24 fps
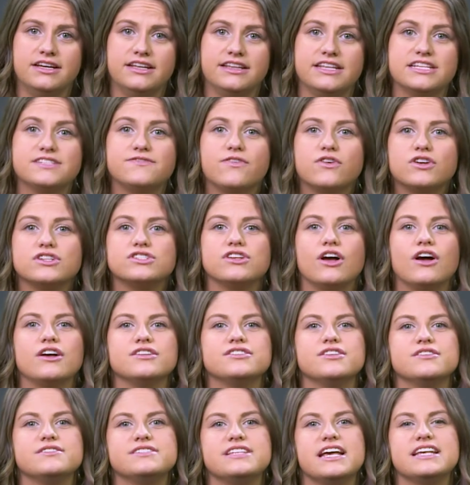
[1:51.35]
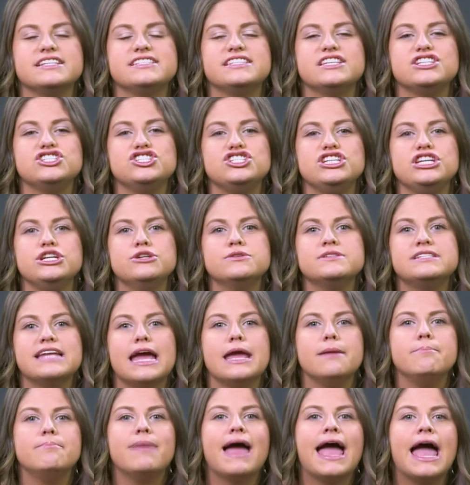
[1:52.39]
This verse also says that she used
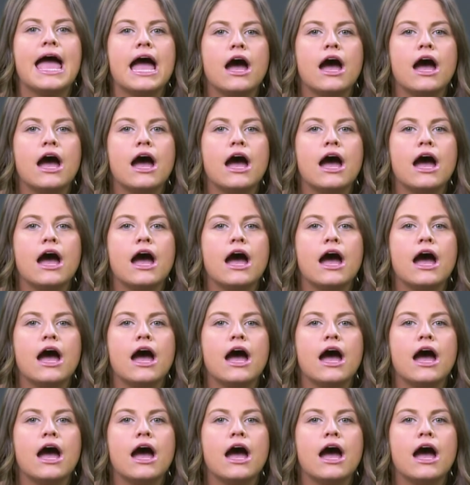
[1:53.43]
a